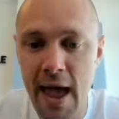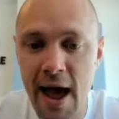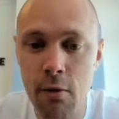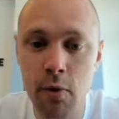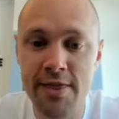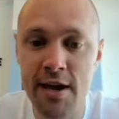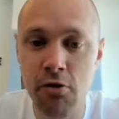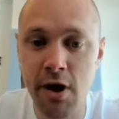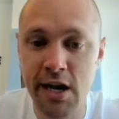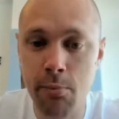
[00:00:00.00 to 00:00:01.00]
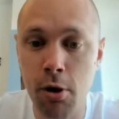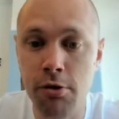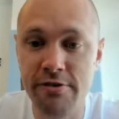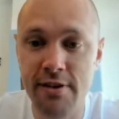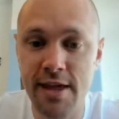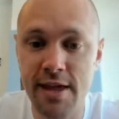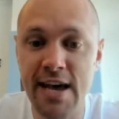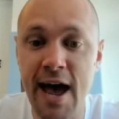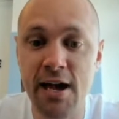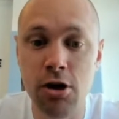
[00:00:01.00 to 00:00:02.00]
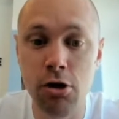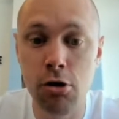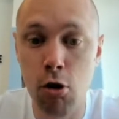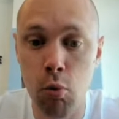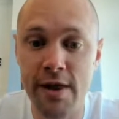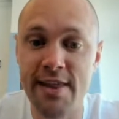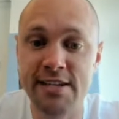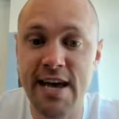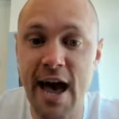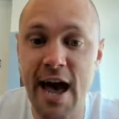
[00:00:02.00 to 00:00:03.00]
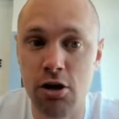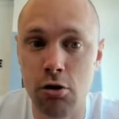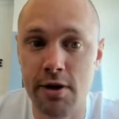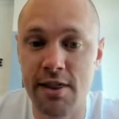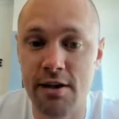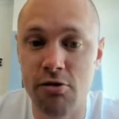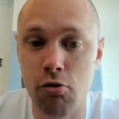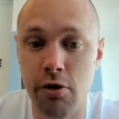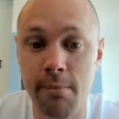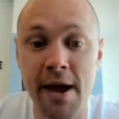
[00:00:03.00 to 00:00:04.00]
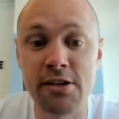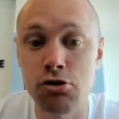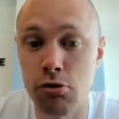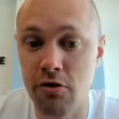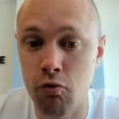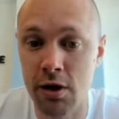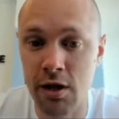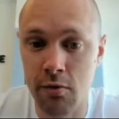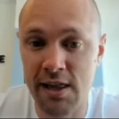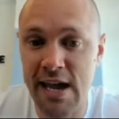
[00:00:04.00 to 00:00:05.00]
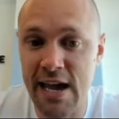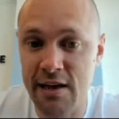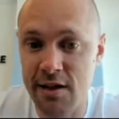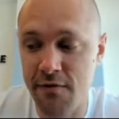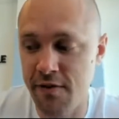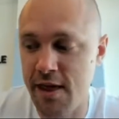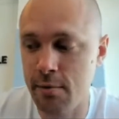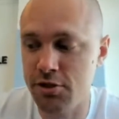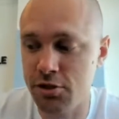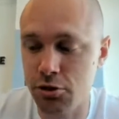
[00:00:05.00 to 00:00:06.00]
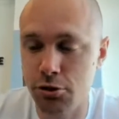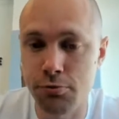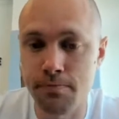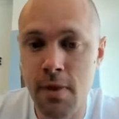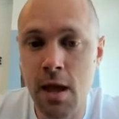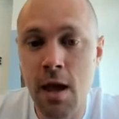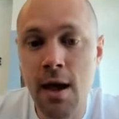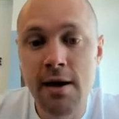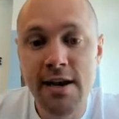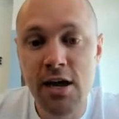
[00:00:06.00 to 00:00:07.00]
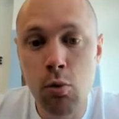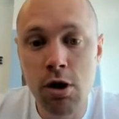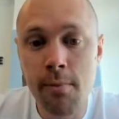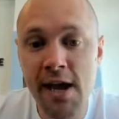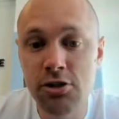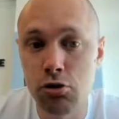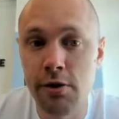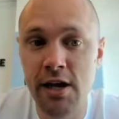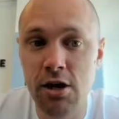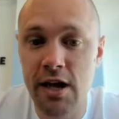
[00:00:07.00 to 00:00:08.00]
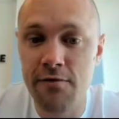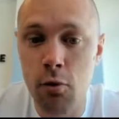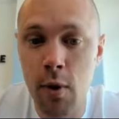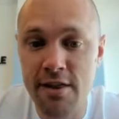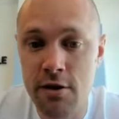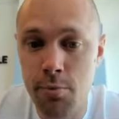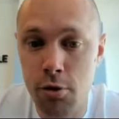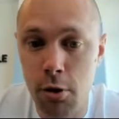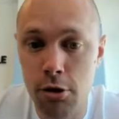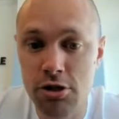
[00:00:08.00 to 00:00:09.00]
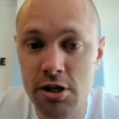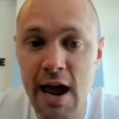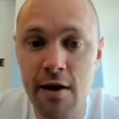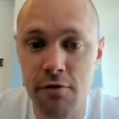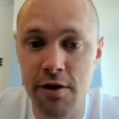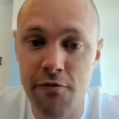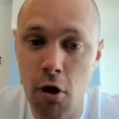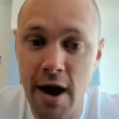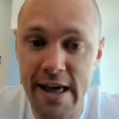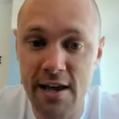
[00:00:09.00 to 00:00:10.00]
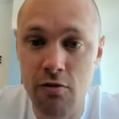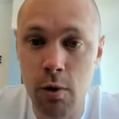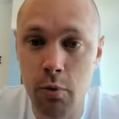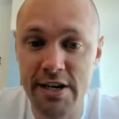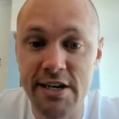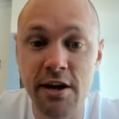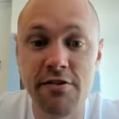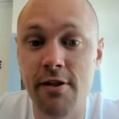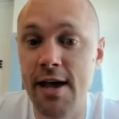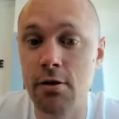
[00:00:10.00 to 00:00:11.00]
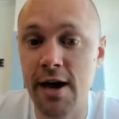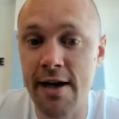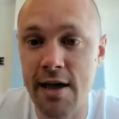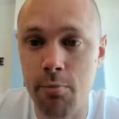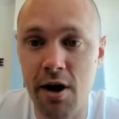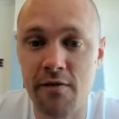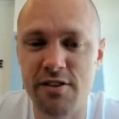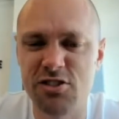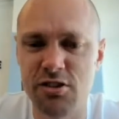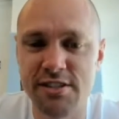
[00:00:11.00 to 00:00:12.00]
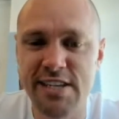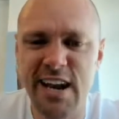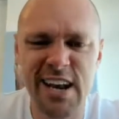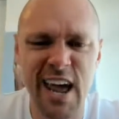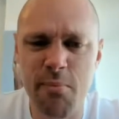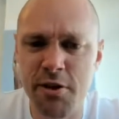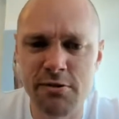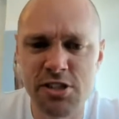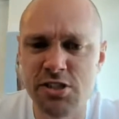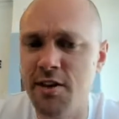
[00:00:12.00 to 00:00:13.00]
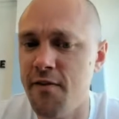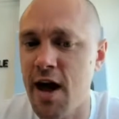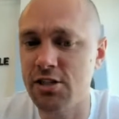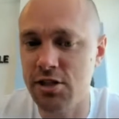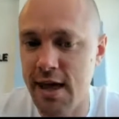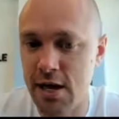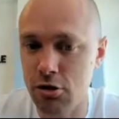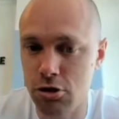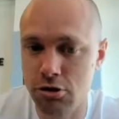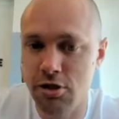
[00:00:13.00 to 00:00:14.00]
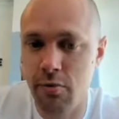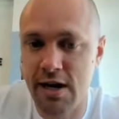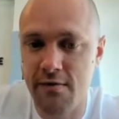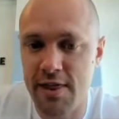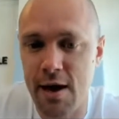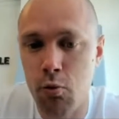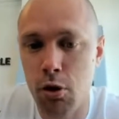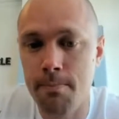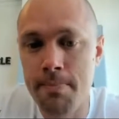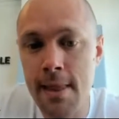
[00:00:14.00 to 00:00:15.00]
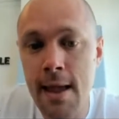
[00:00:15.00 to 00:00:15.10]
How, when they're creating posts and they're tagging you, or when they're tagging you in their story, make sure it's really, really easy for them to do. Now, you want to make sure that you give away the promotion every Friday is when we did it, so they could get their breakfast on a Saturday, but it was just a voucher, they could use it whenever they want.